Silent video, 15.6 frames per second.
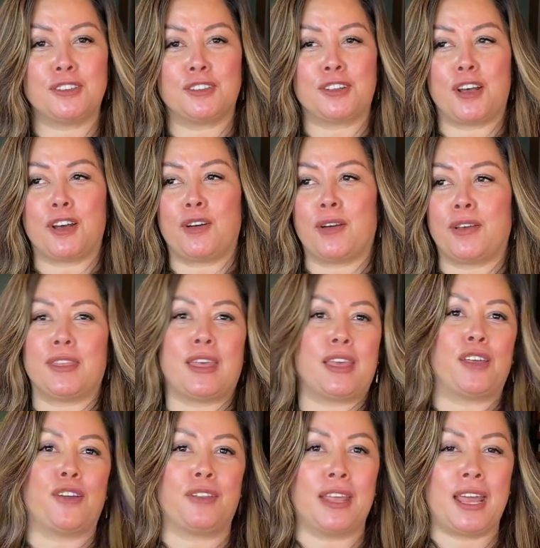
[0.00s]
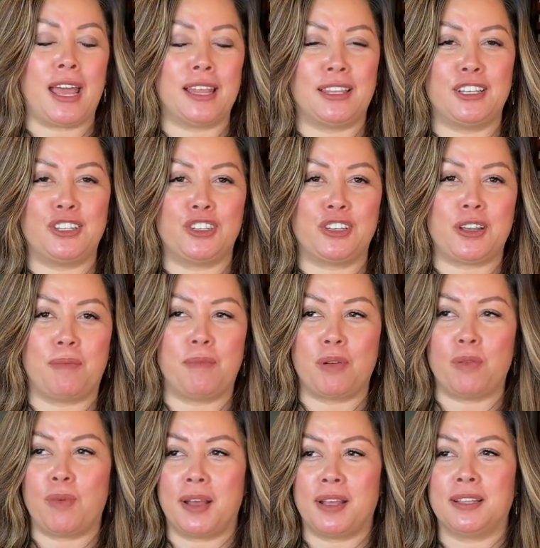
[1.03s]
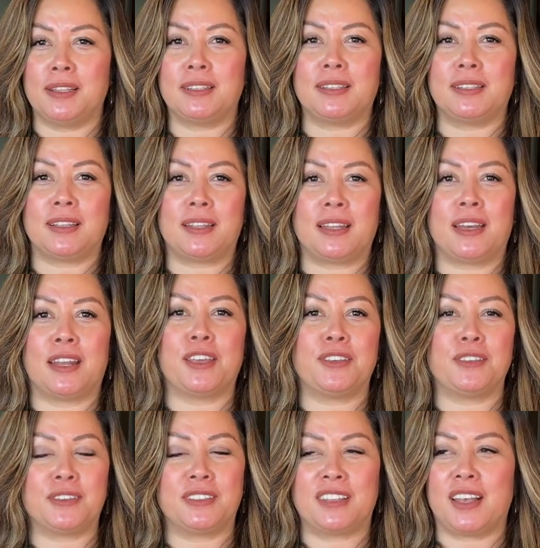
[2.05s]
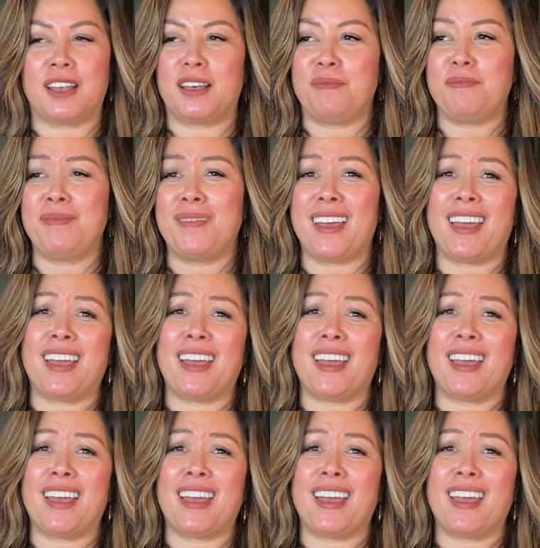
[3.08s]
so they only had these jumbo ones, and then I used them,